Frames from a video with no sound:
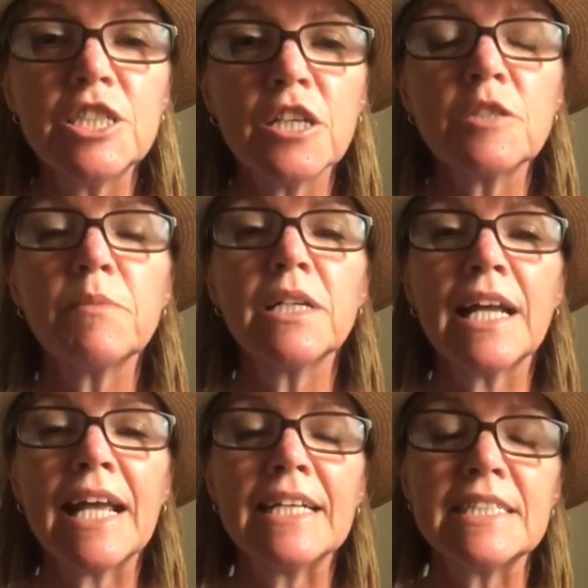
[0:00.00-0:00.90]
judgment
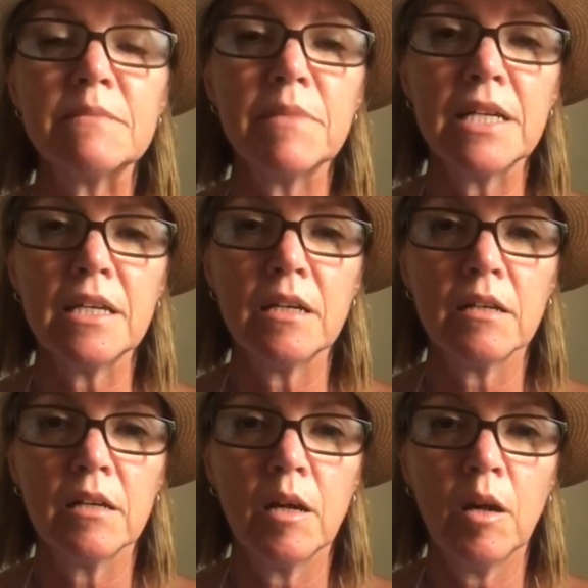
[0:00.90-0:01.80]
against me,
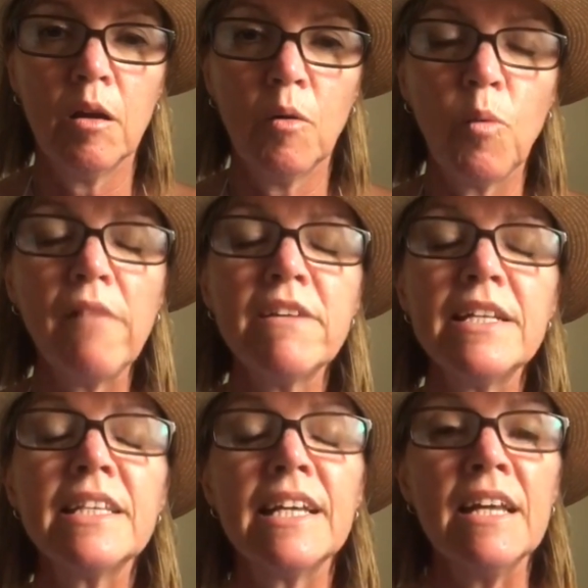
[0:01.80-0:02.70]

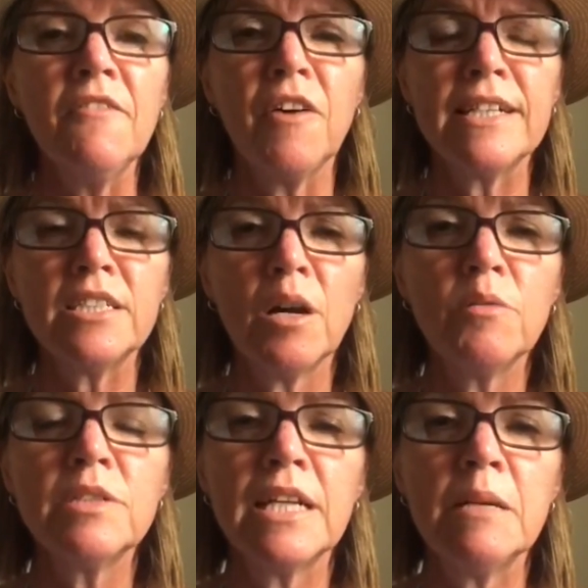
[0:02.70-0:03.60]
worrying that if I
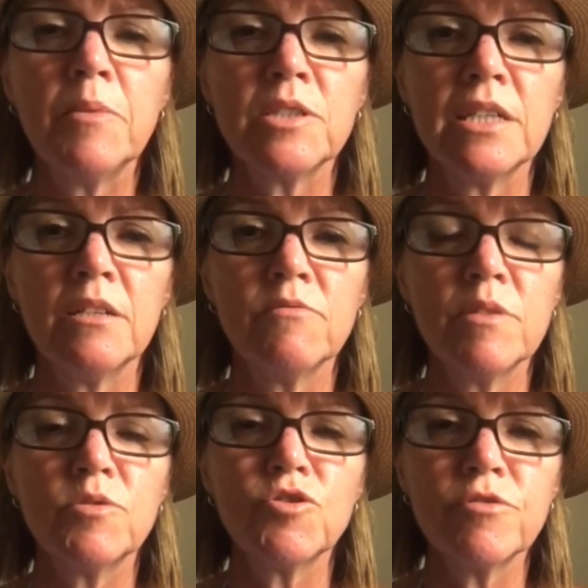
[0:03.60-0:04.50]
told anybody the
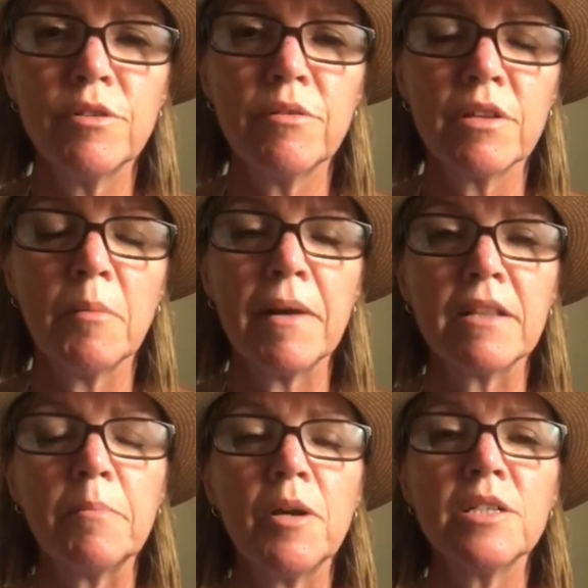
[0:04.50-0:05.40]
real truth
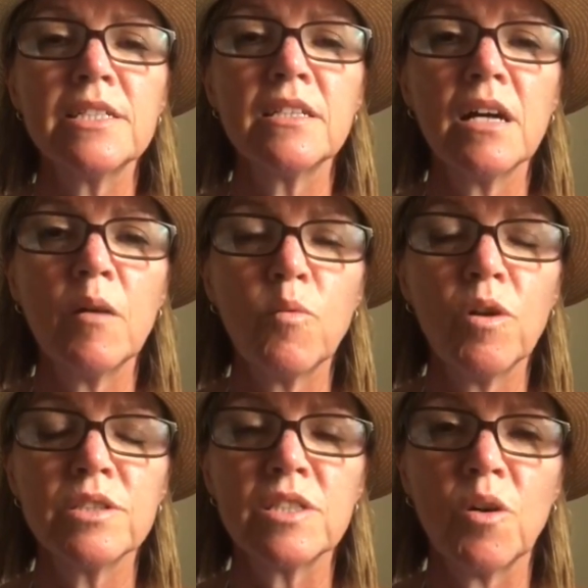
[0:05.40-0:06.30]
about the person that I
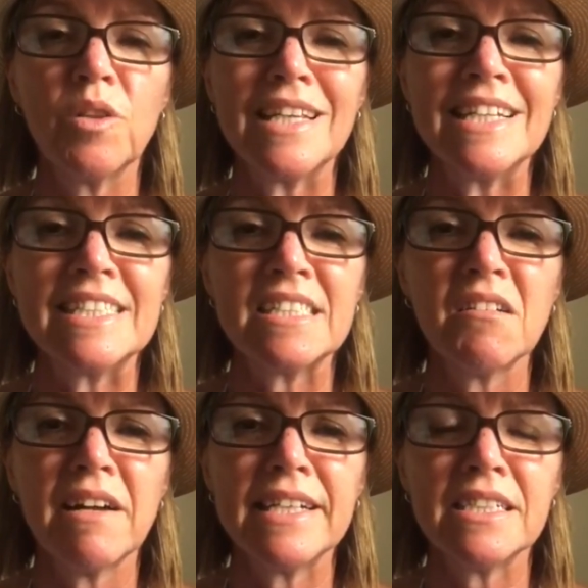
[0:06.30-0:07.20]
was on the
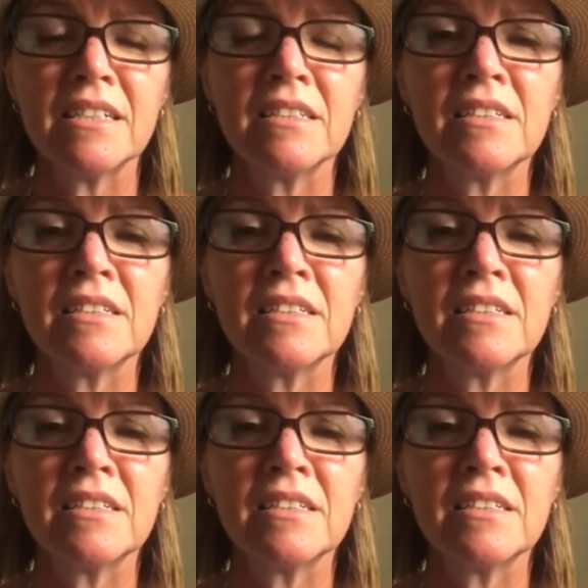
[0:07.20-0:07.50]
inside,